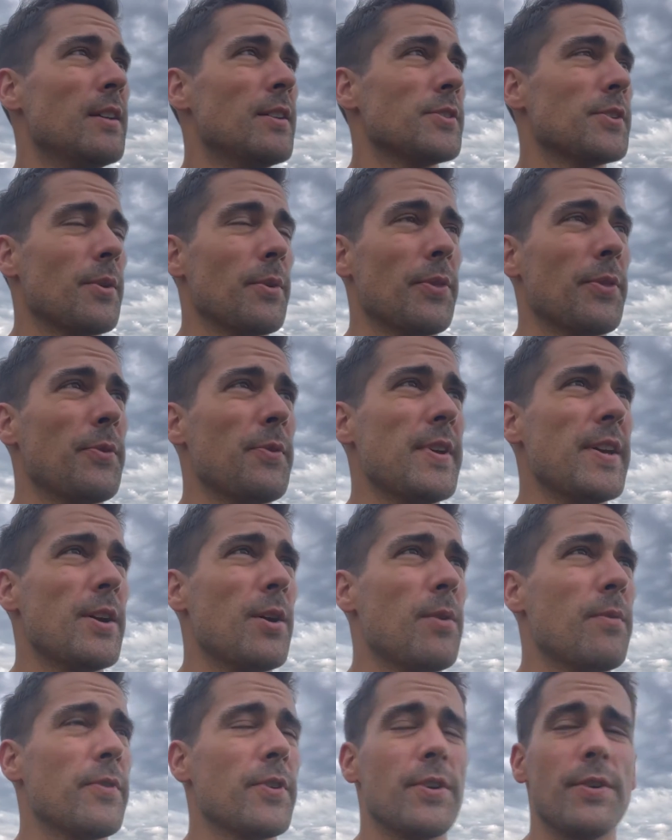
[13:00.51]
So three
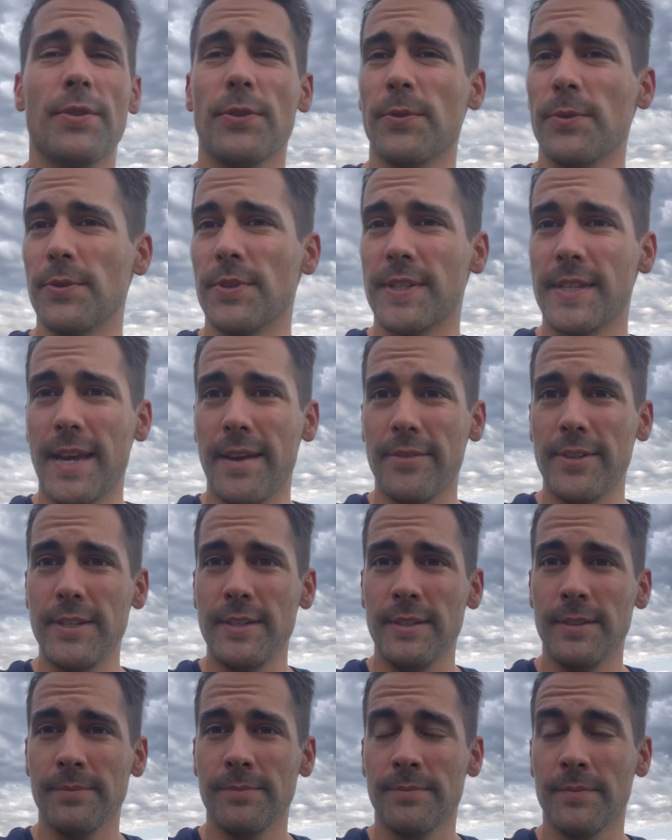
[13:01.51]
over through
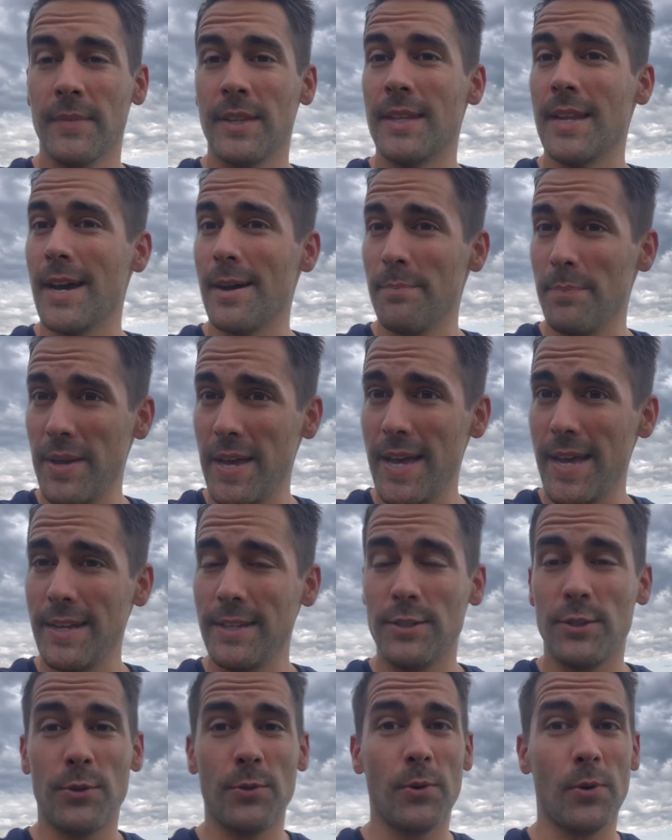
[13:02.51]
seven, not
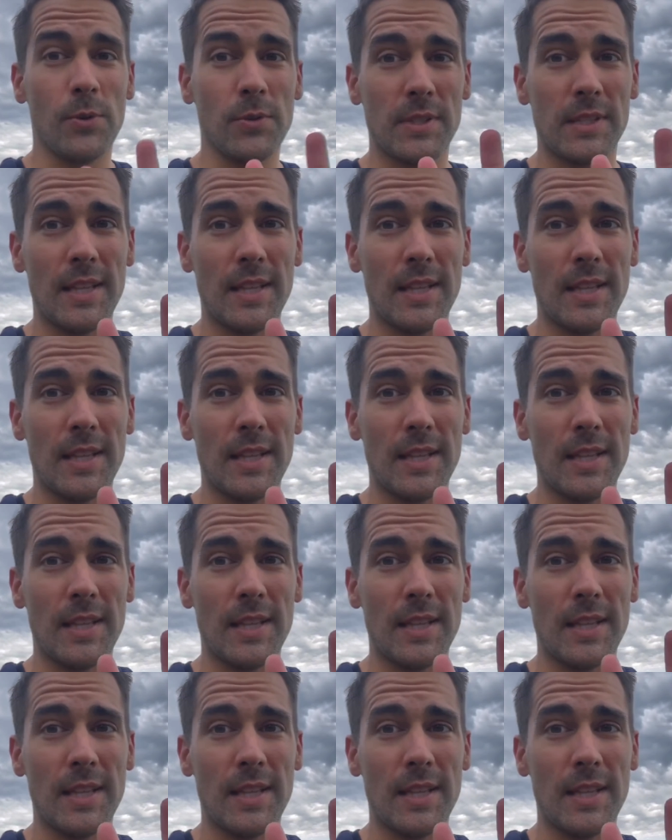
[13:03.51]
bad, two holes